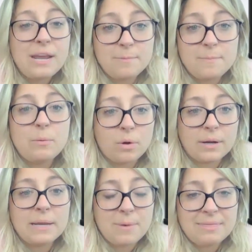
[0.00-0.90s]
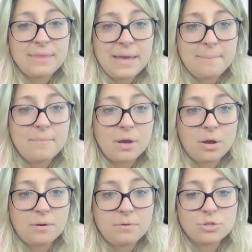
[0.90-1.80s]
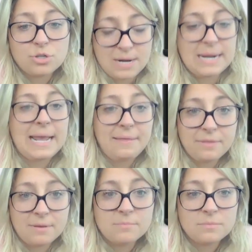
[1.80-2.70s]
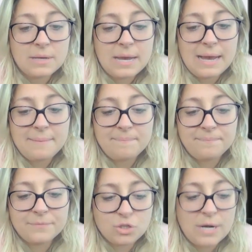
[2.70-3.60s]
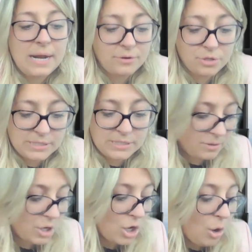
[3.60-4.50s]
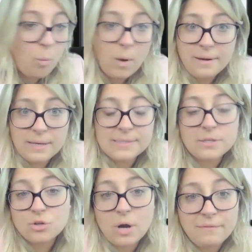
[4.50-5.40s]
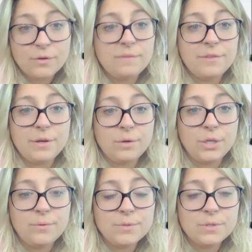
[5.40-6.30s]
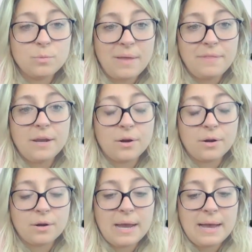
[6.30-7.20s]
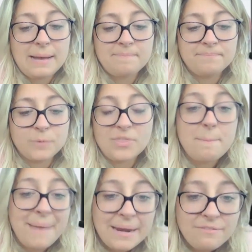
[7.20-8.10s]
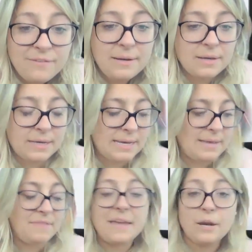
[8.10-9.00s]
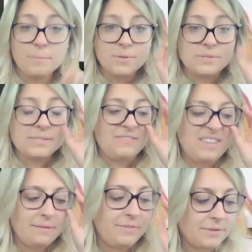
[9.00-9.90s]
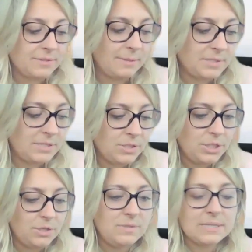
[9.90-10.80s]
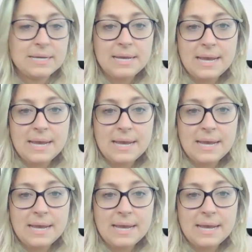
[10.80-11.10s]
I would be working with them on trying to get them, trying to understand what is the driver of their use, what the benefit that they are perceiving of their substance use,